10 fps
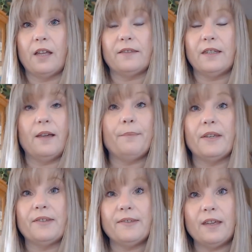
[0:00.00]
yep,
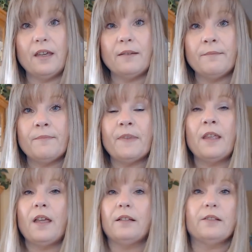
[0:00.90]
this is it.
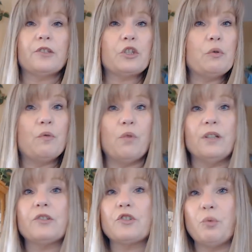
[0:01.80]
I'll listen to it
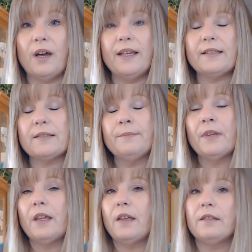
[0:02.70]
once or twice,
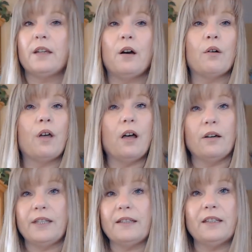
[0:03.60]
and then
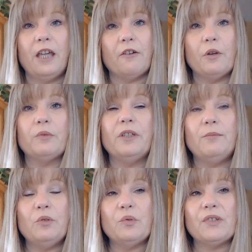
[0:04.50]
I'll get the karaoke
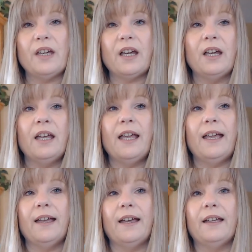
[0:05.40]
music
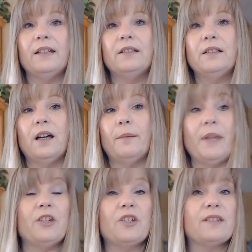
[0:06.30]
and
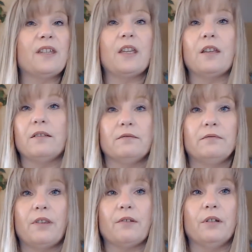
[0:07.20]
just sing it
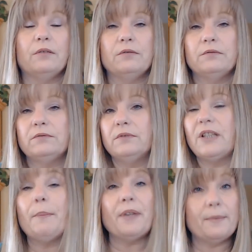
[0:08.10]
through.
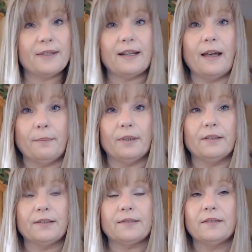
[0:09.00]
Sometimes that
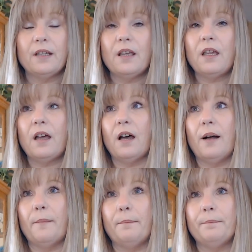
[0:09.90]
happens.
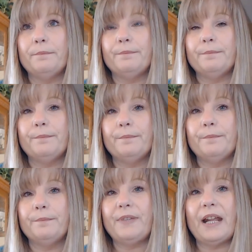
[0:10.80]

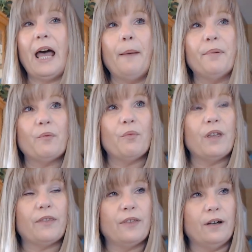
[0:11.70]
That happened
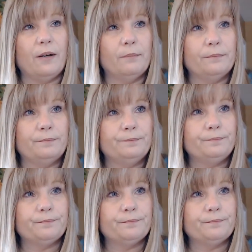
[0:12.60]
with Young